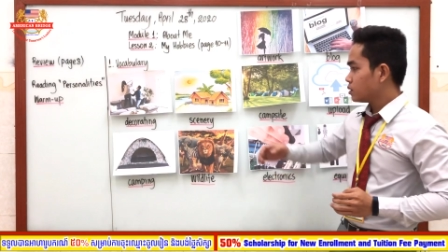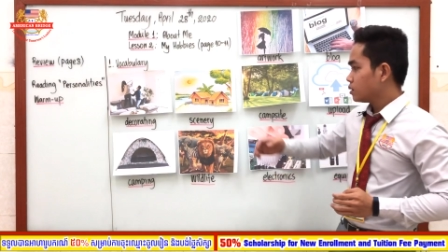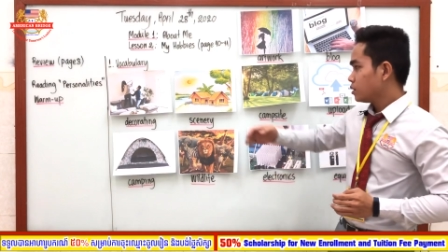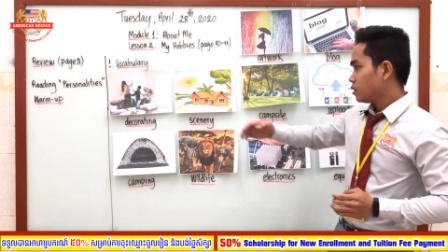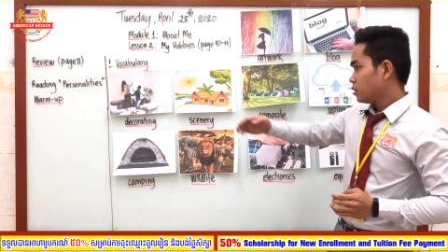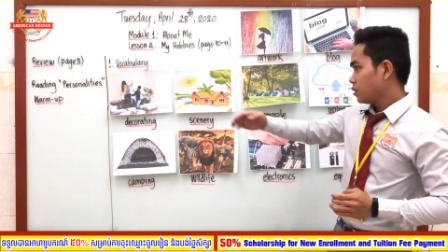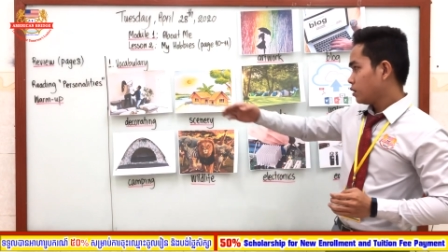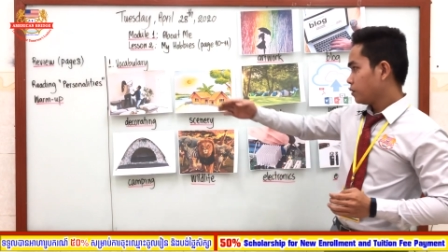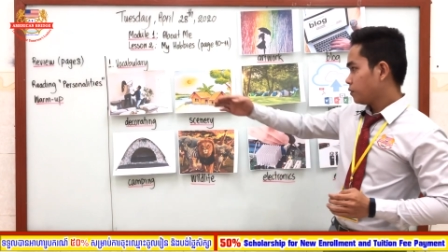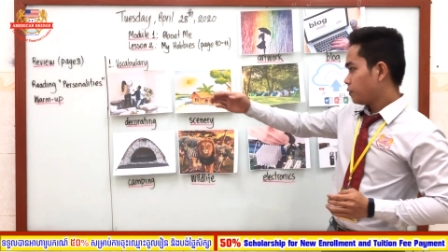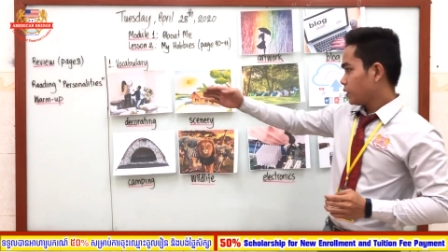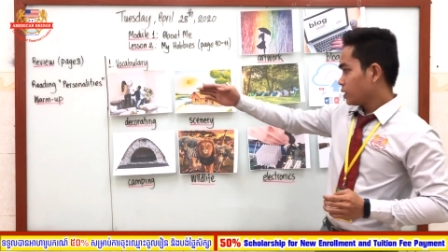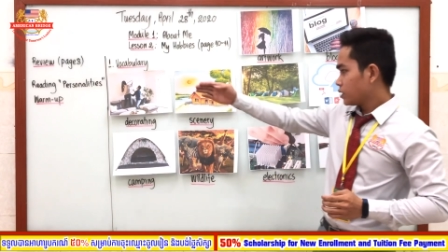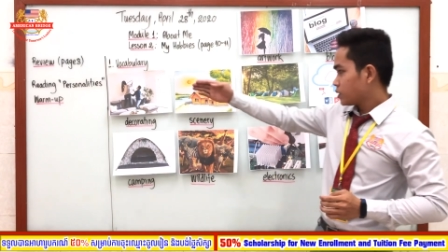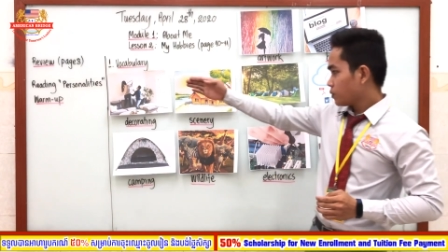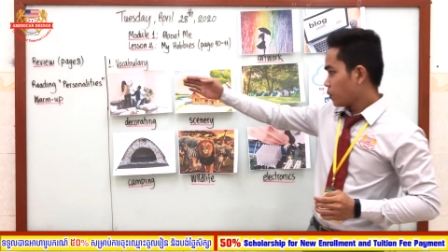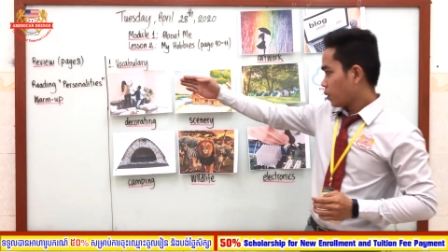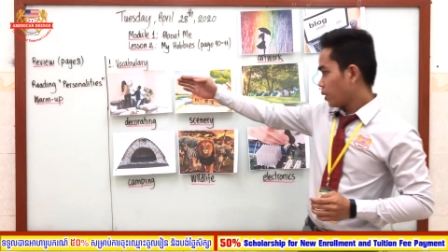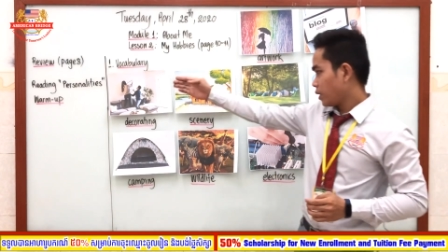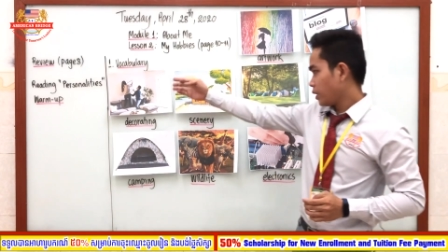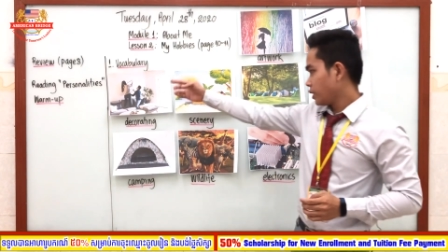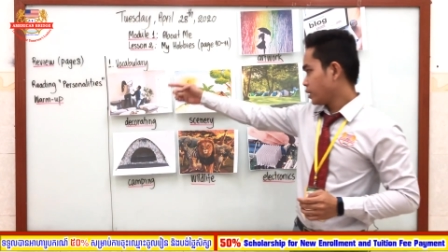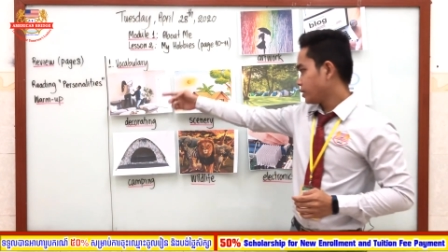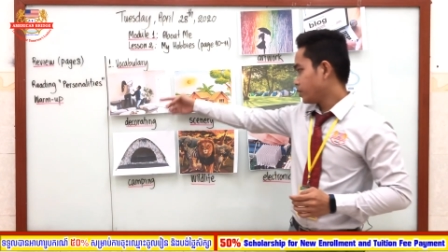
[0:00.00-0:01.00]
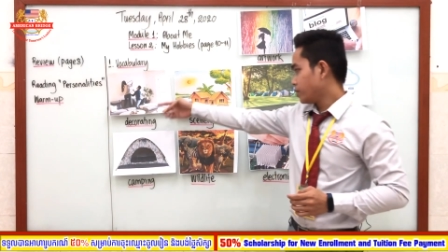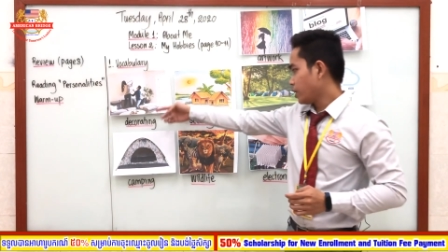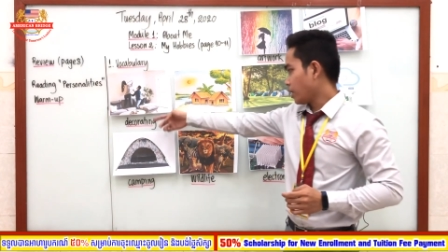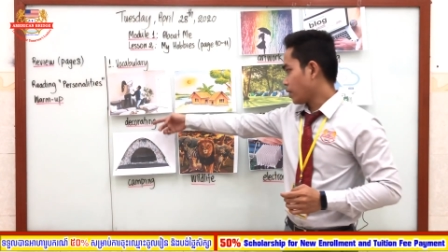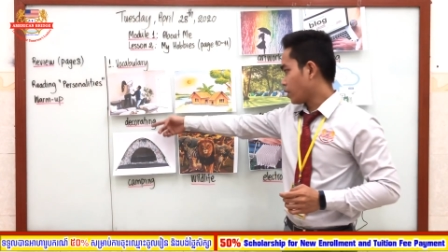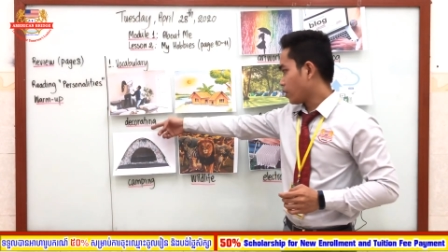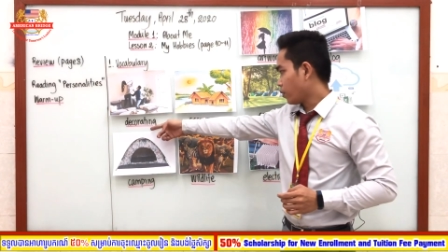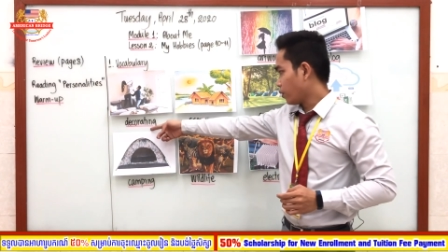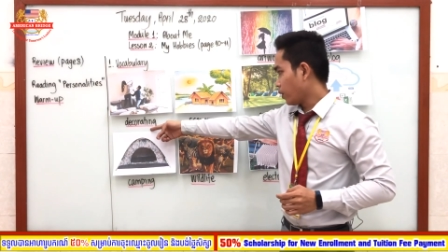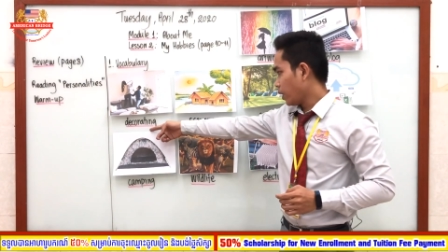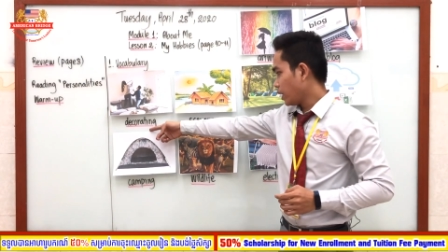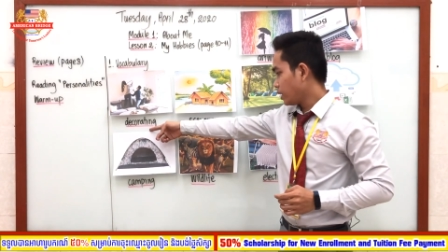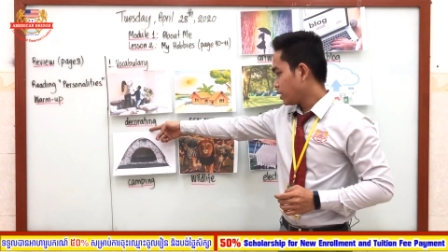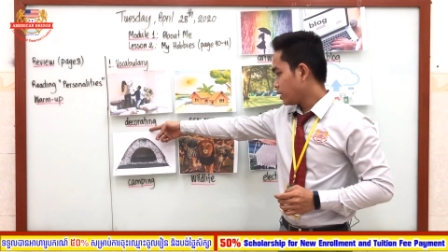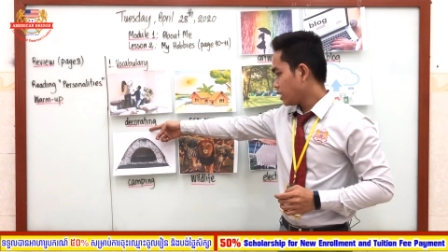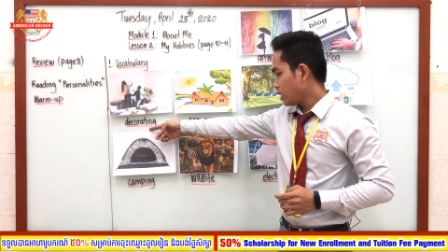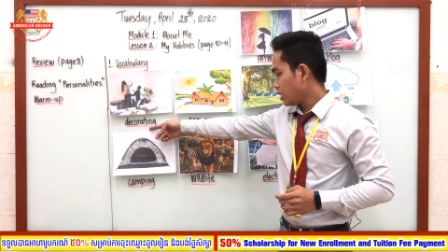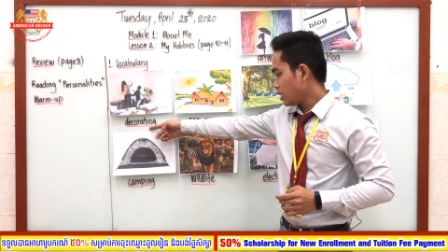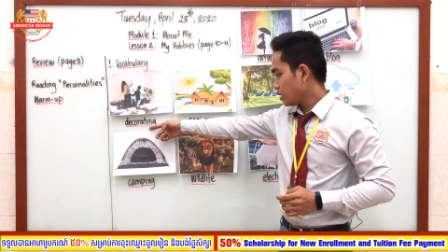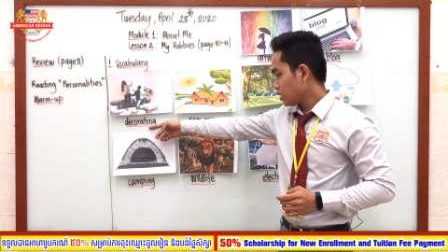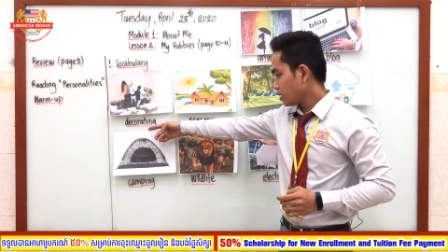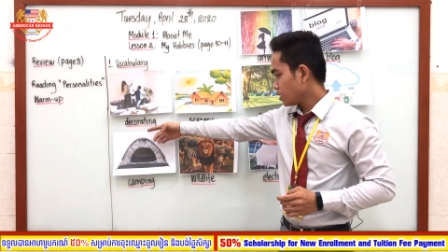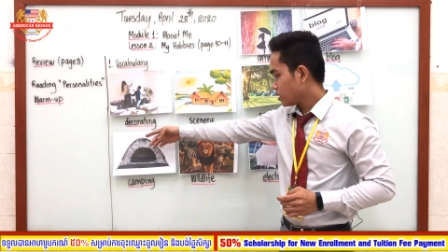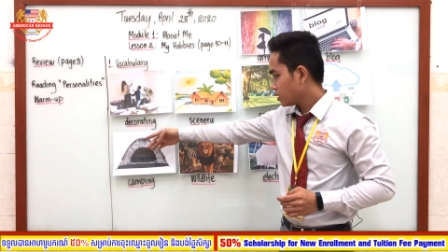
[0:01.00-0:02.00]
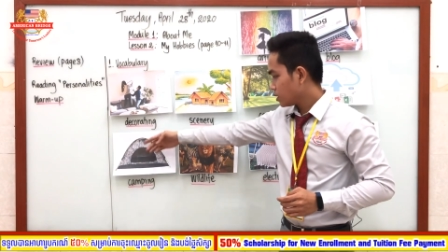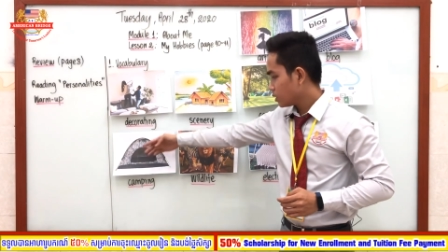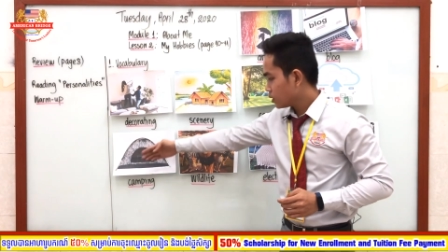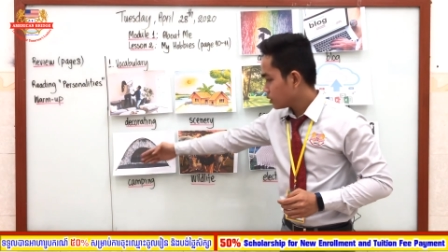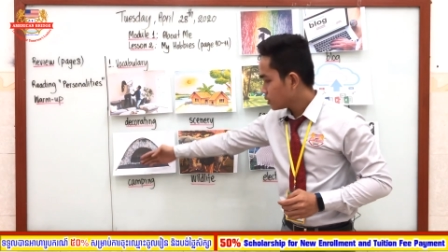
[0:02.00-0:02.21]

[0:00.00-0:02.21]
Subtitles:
The first one is decorating,